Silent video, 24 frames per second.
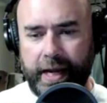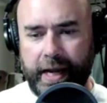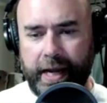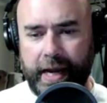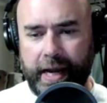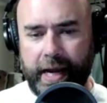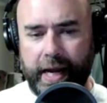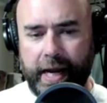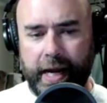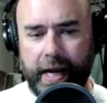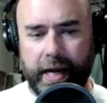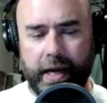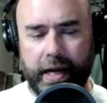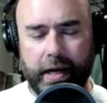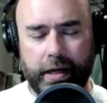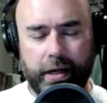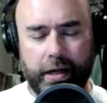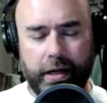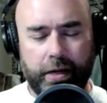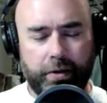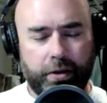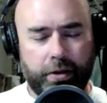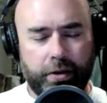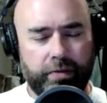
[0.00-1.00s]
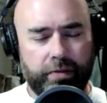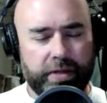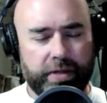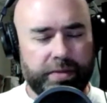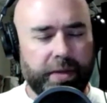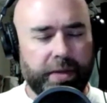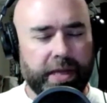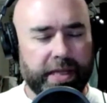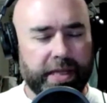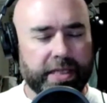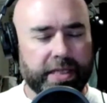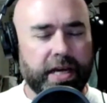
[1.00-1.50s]
the
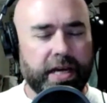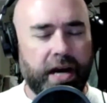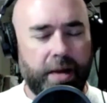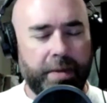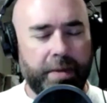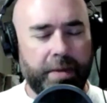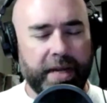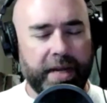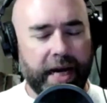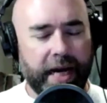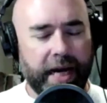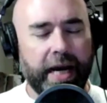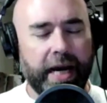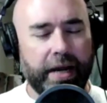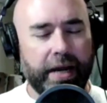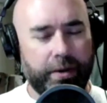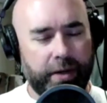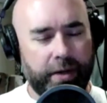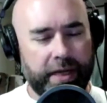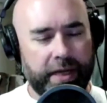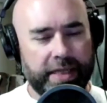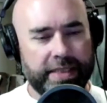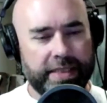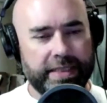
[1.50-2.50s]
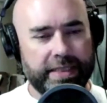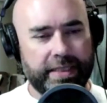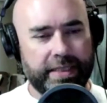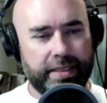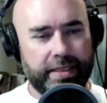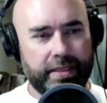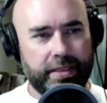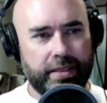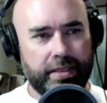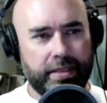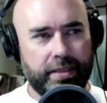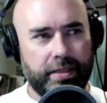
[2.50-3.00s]
reason why this caught my eye is
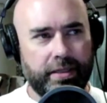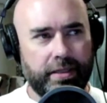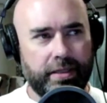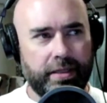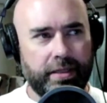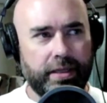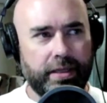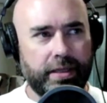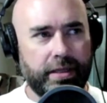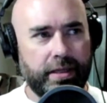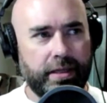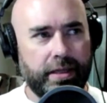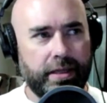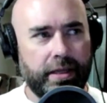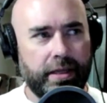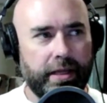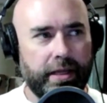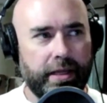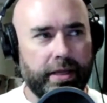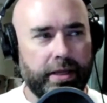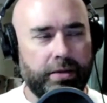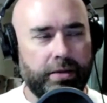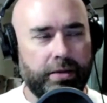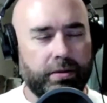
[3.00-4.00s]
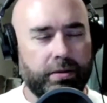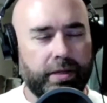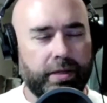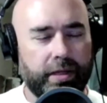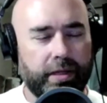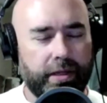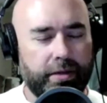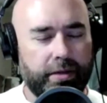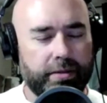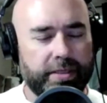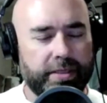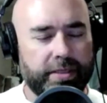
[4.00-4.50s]
the old
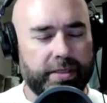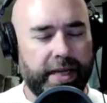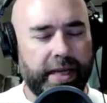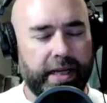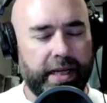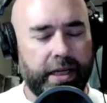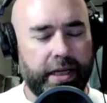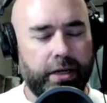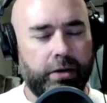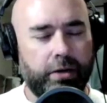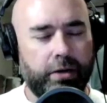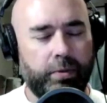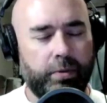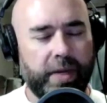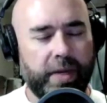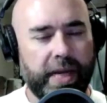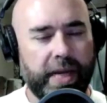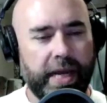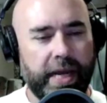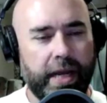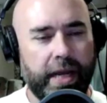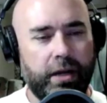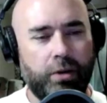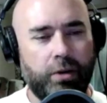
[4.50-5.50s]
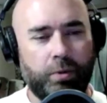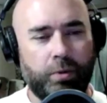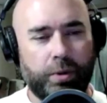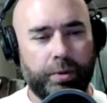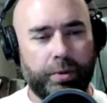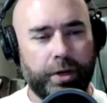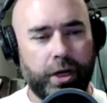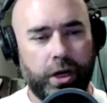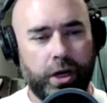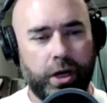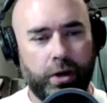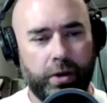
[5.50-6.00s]
saying, we can't know where
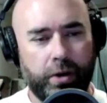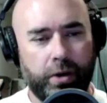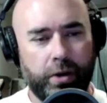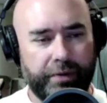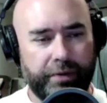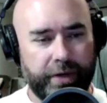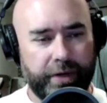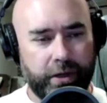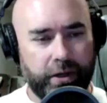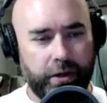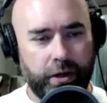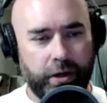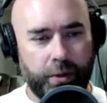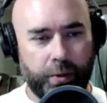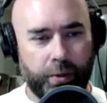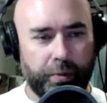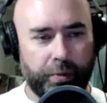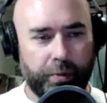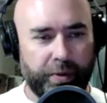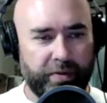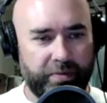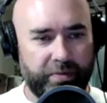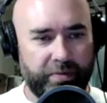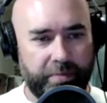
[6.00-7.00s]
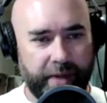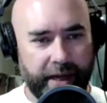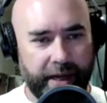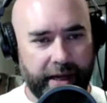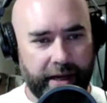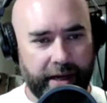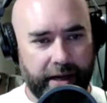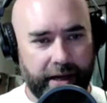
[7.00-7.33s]
we're going if we don't know where we've been.